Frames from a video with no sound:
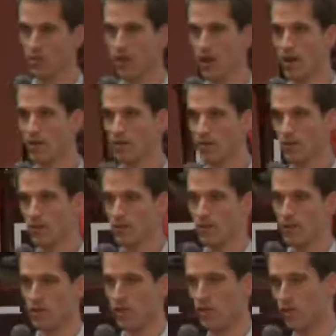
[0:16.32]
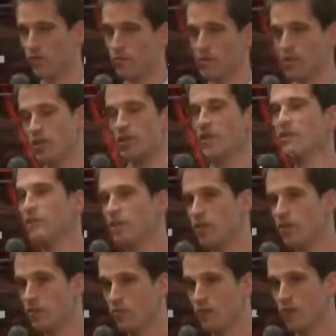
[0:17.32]
about, in
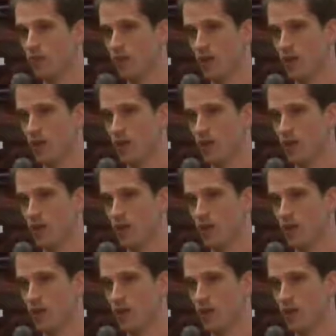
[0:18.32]
general,